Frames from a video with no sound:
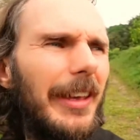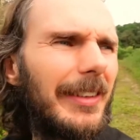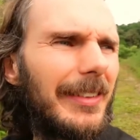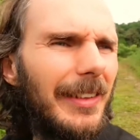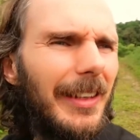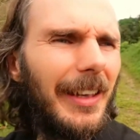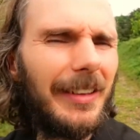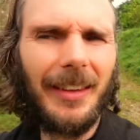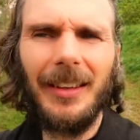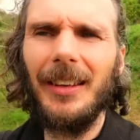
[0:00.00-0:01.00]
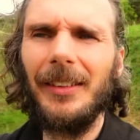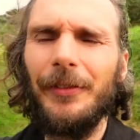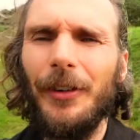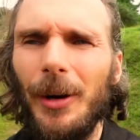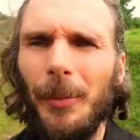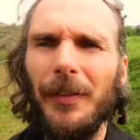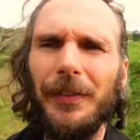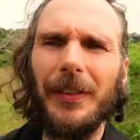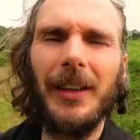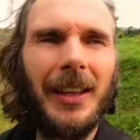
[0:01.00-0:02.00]
this is a form
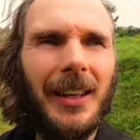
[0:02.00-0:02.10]
of